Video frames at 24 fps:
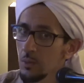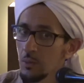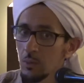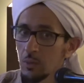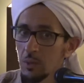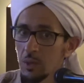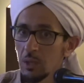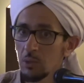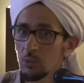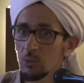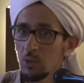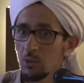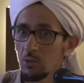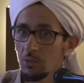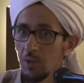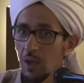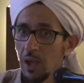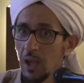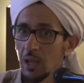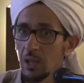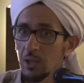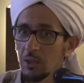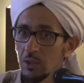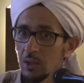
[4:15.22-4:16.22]
without a
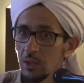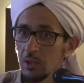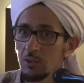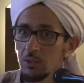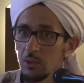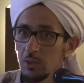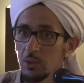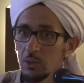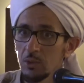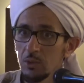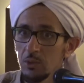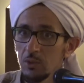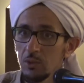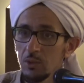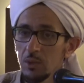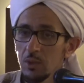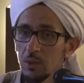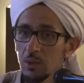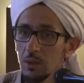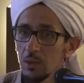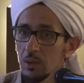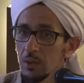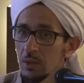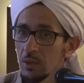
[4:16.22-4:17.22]
valid excuse.
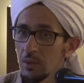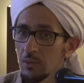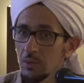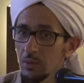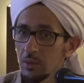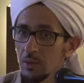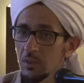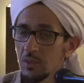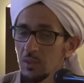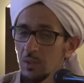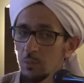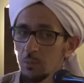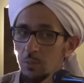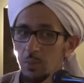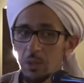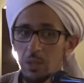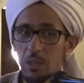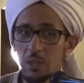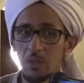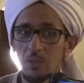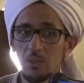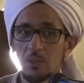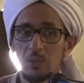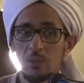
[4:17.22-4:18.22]
For example,
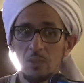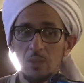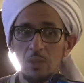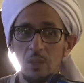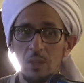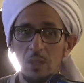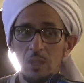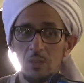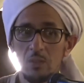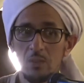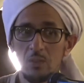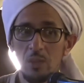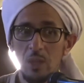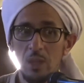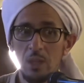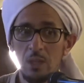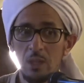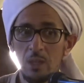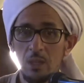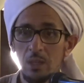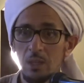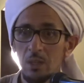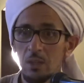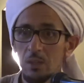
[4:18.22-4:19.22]
his tongue